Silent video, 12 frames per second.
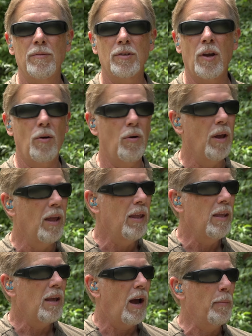So
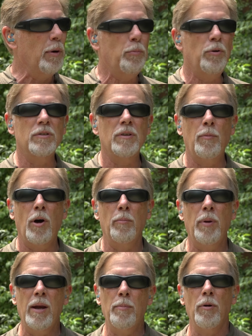I'm going to put some on
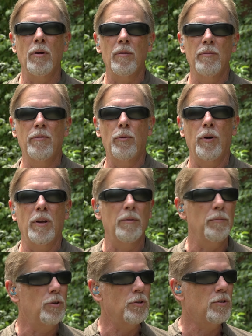paper for
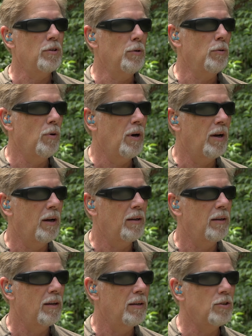you just
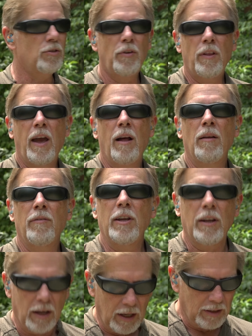for the hell of
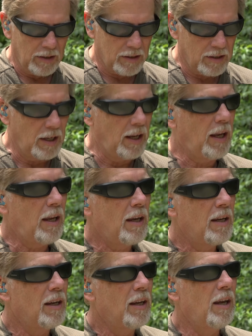it, to see
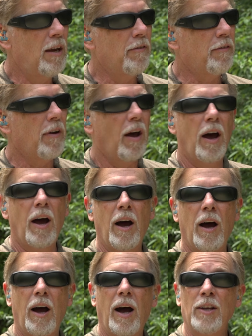if
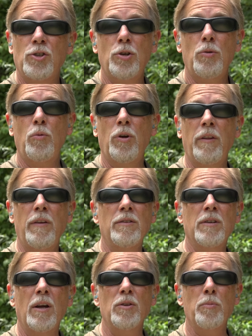I shoot one of these
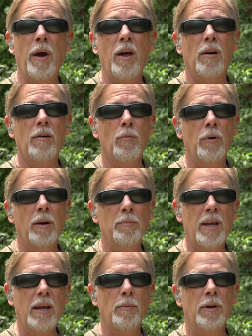guns better when I'm
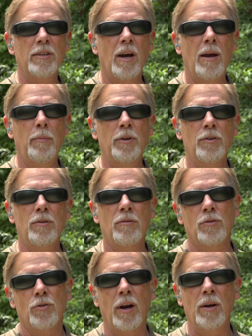taking my time and
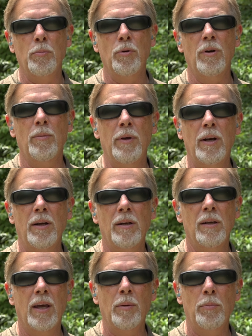trying to put them at
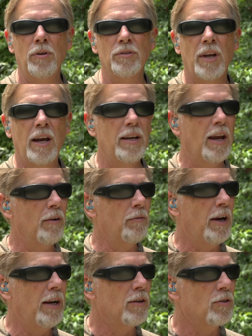a bullseye down
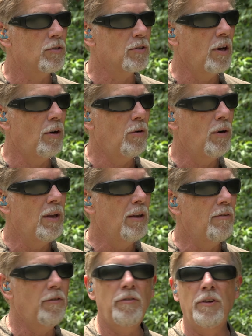range. So
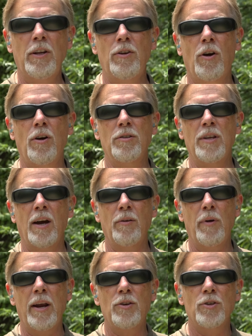15 yards down
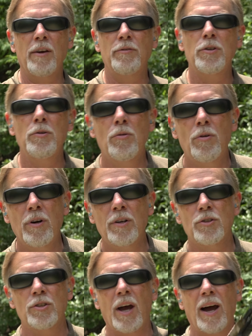range, I have 2
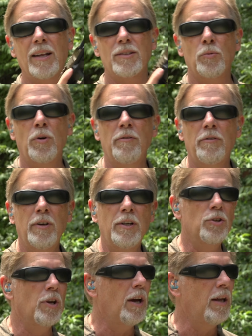orange dots, one for
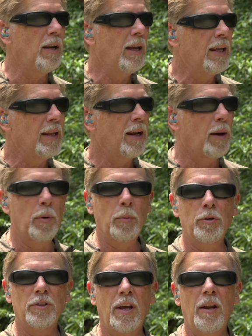each gun. I'm going to
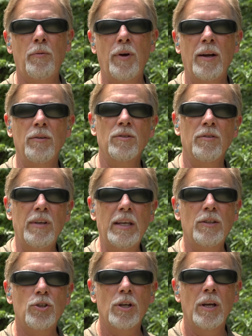put 10 rounds of
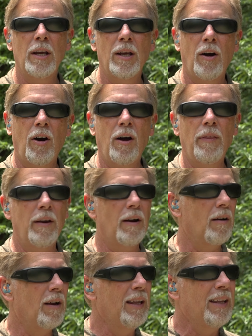each on there.